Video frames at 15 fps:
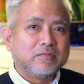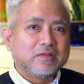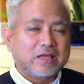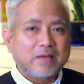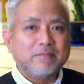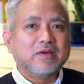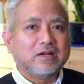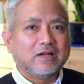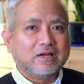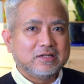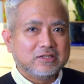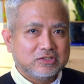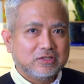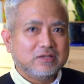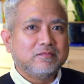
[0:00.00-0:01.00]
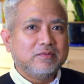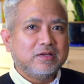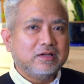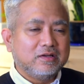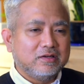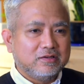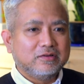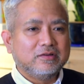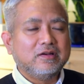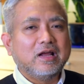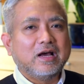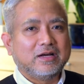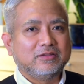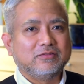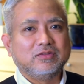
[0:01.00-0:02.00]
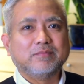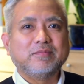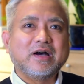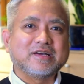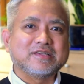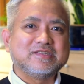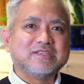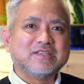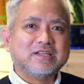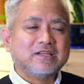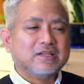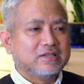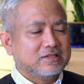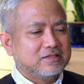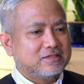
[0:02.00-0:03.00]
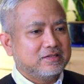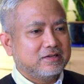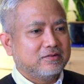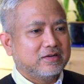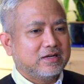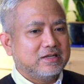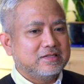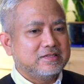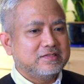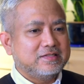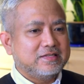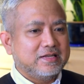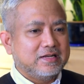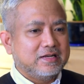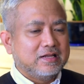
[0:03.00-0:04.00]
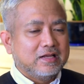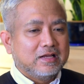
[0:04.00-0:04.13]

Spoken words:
camera should be good out of the box. So I said,